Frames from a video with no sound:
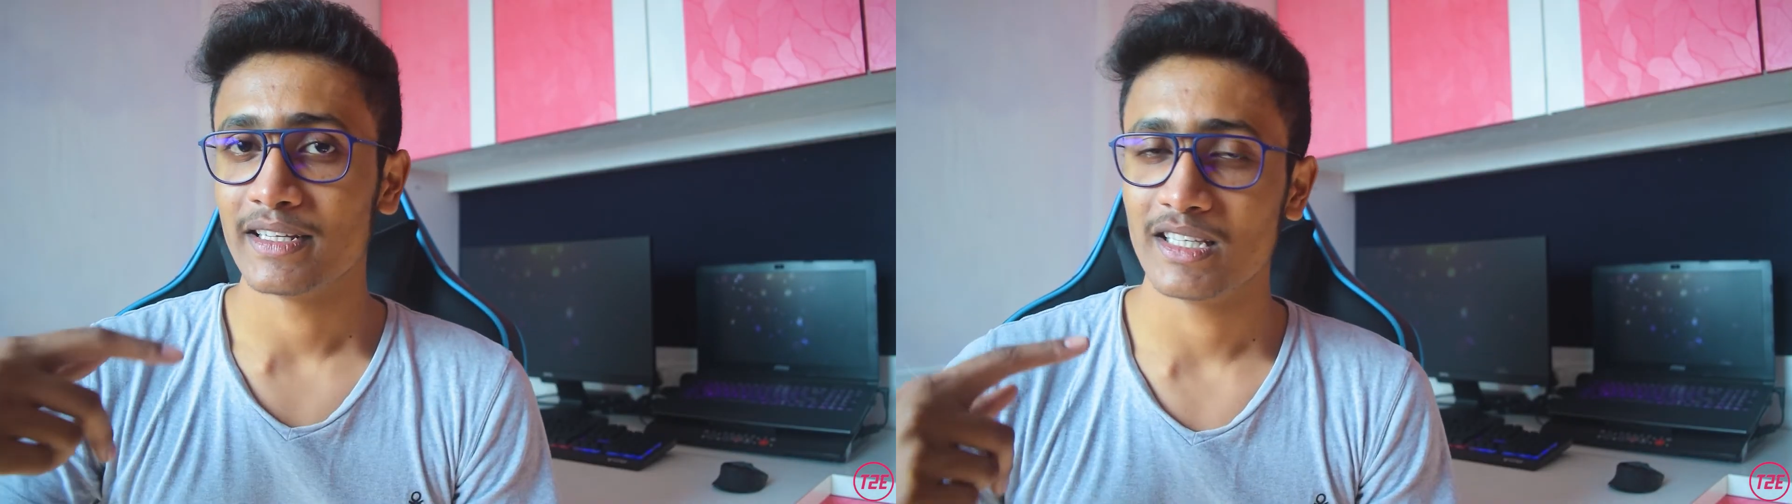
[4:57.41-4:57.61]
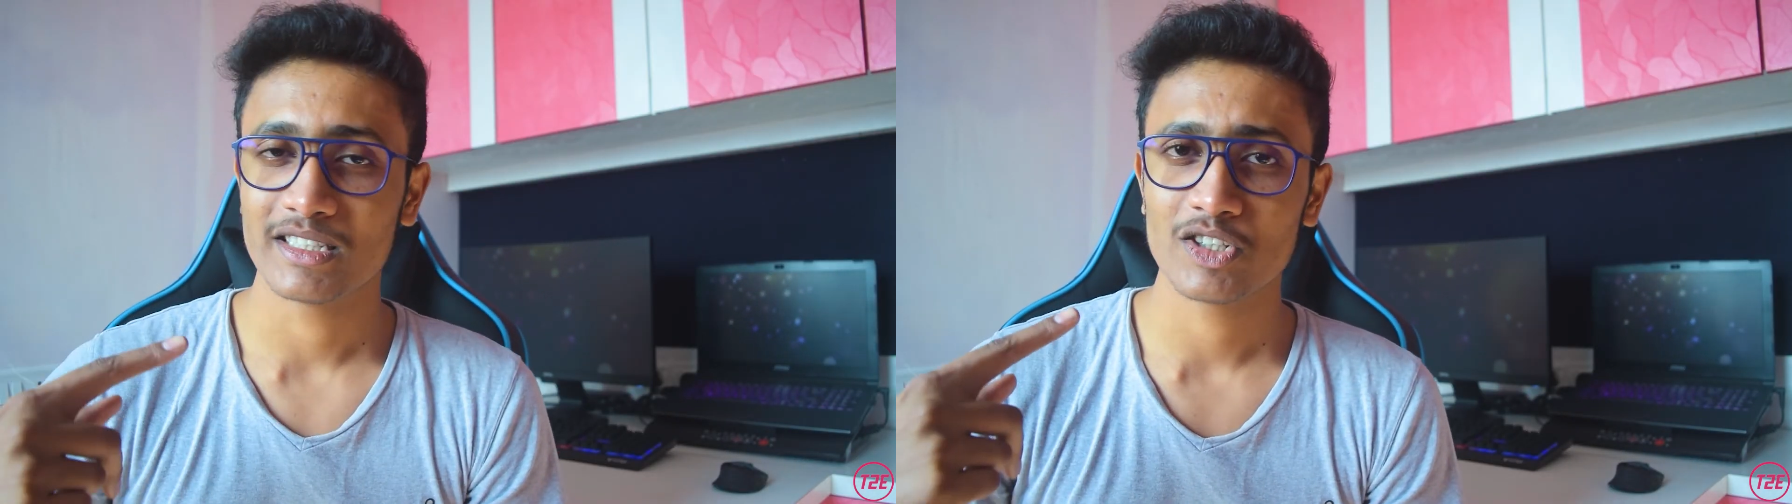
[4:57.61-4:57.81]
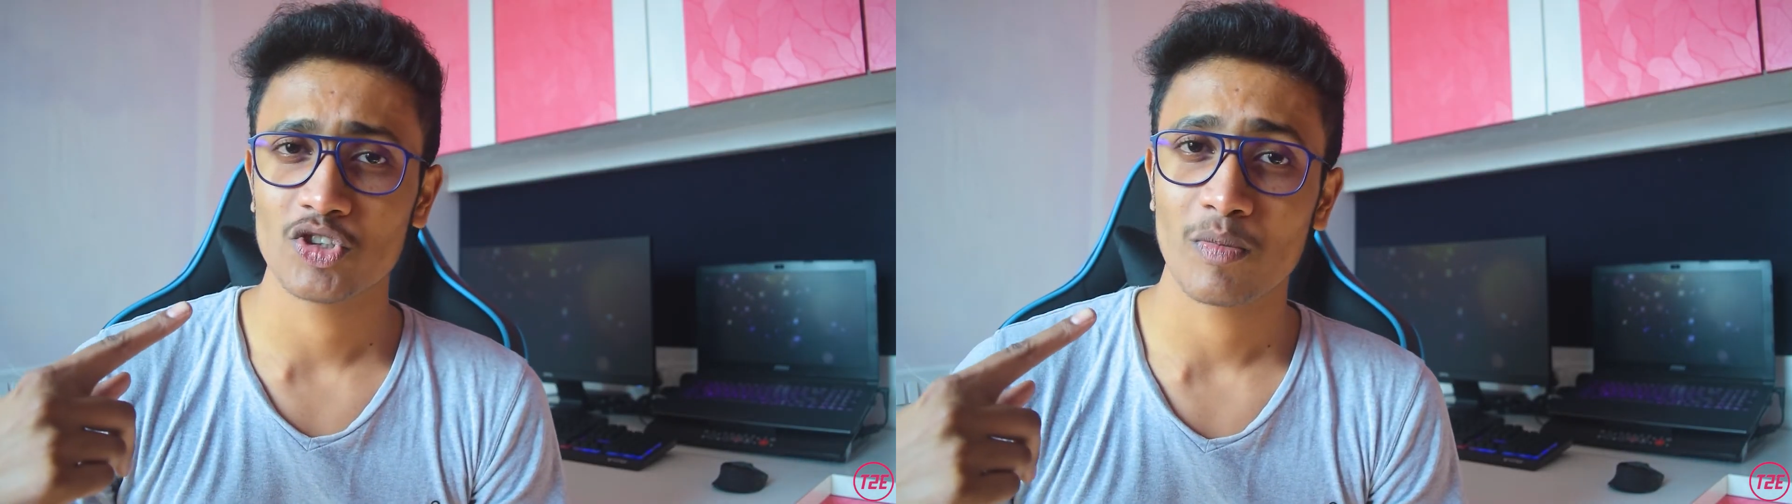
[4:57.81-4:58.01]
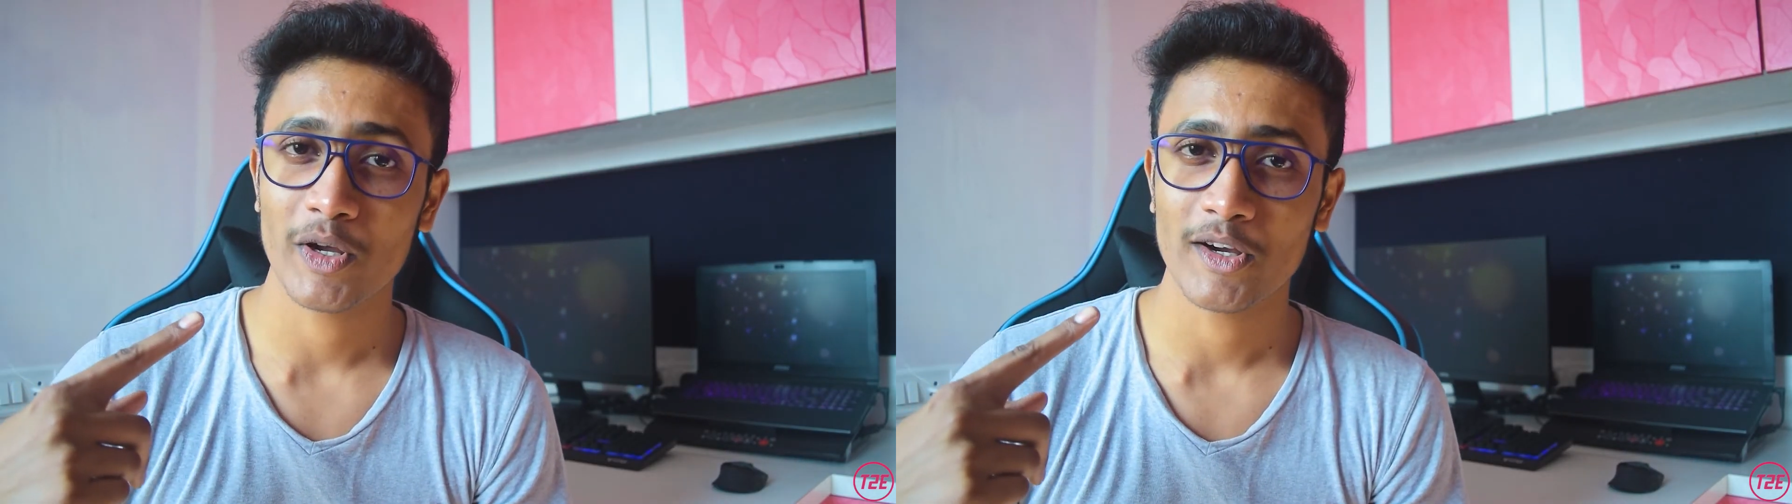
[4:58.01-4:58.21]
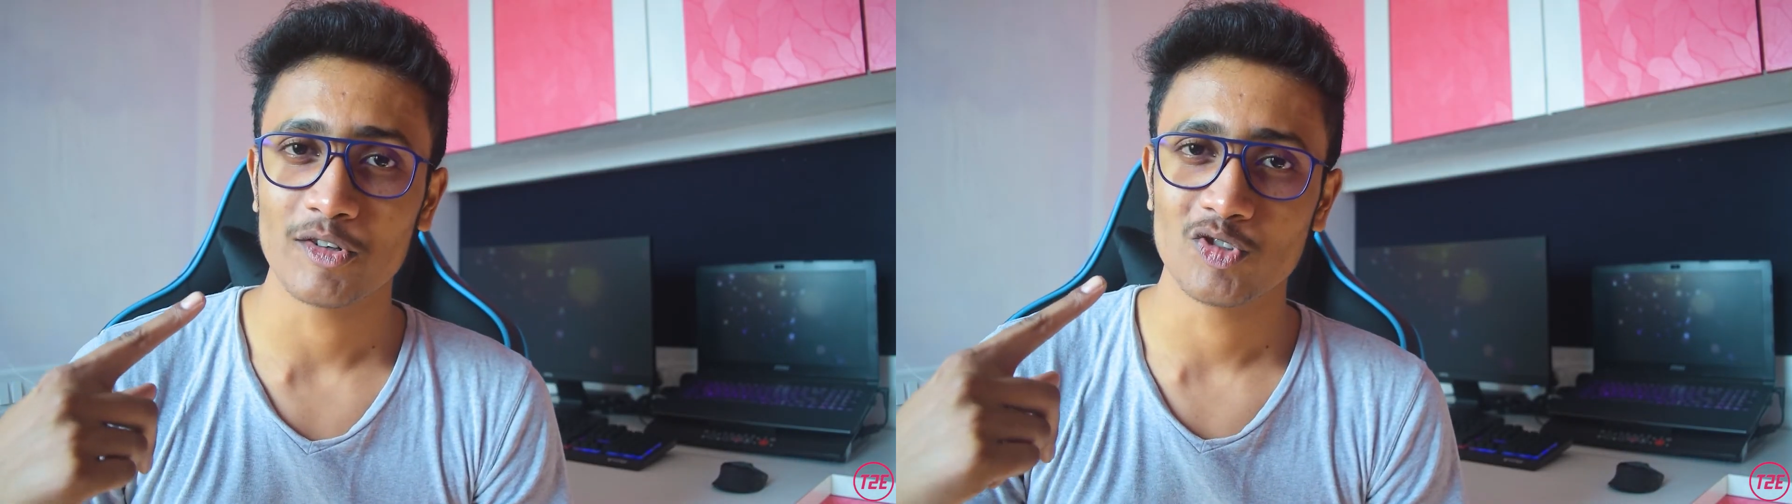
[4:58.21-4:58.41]
This is your
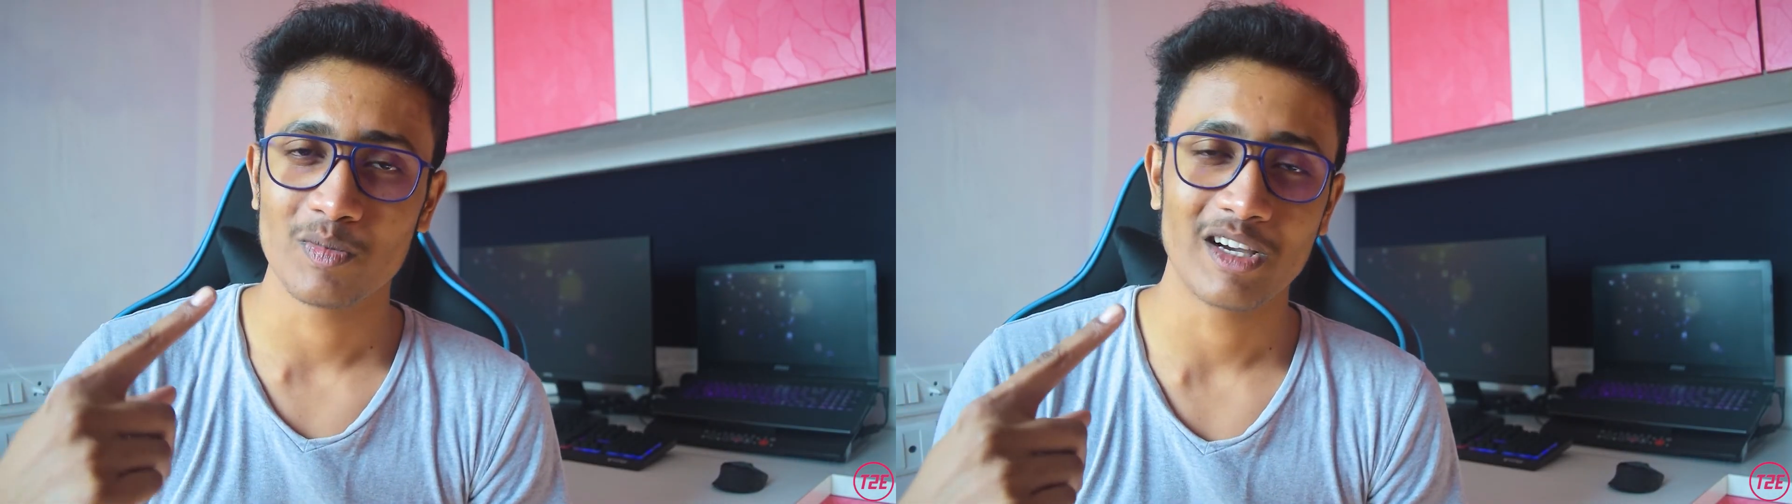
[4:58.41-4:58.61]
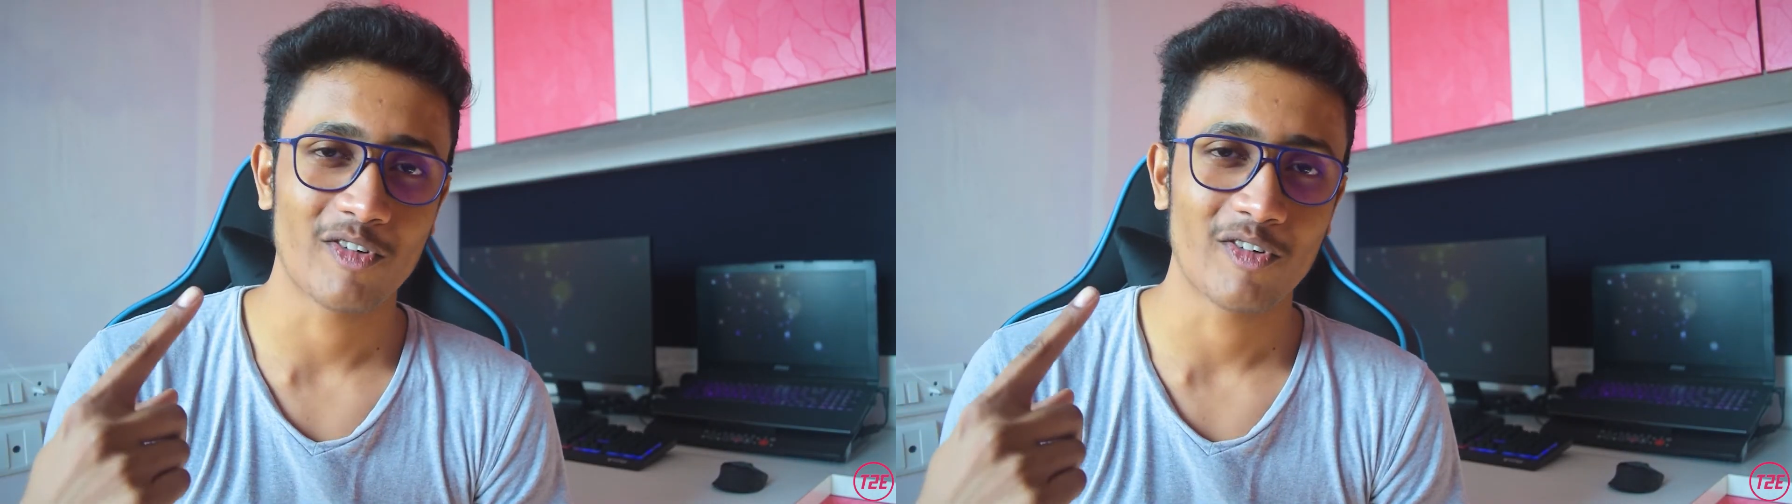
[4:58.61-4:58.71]
boy Kaustub